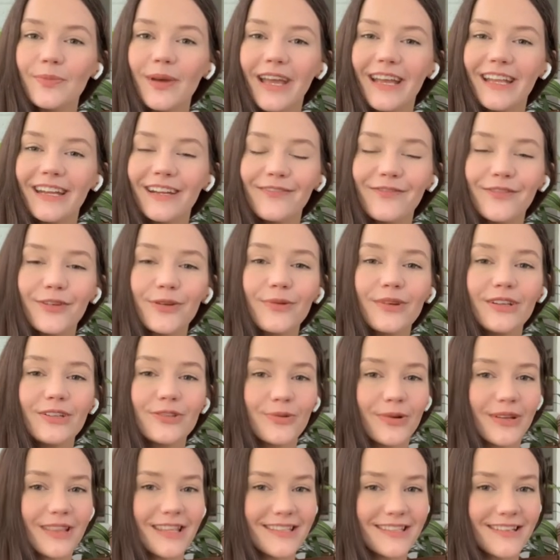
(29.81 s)
And if you
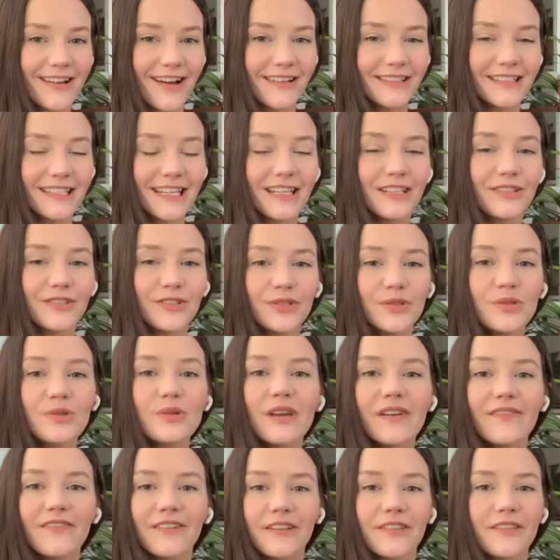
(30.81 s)
enjoy this content, do
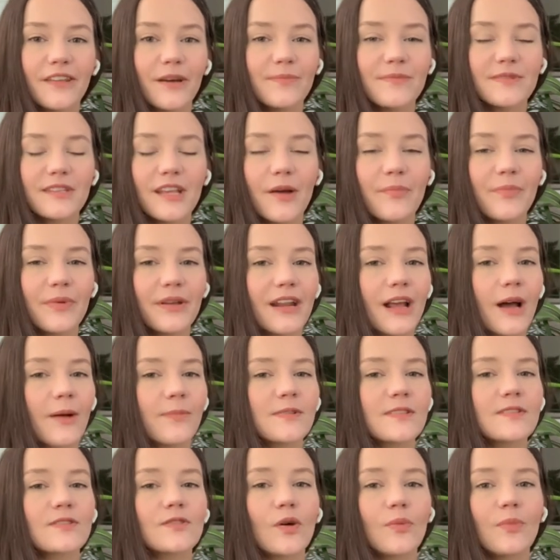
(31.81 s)
give it a thumbs up. It helps
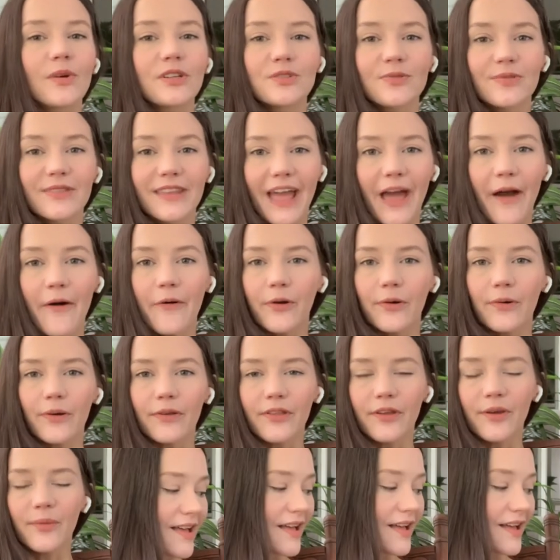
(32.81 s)
so much with the
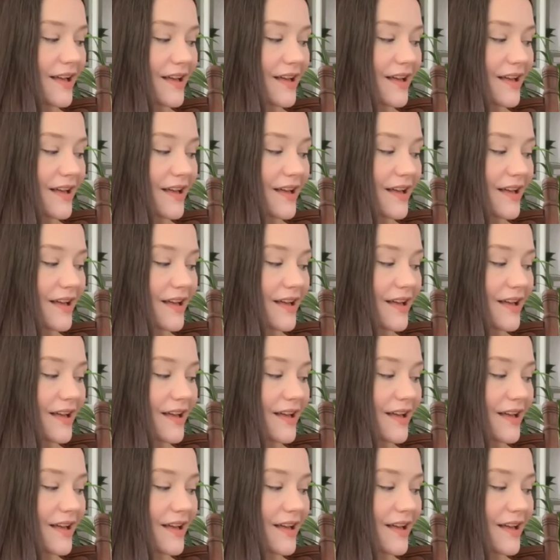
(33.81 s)
algorithm.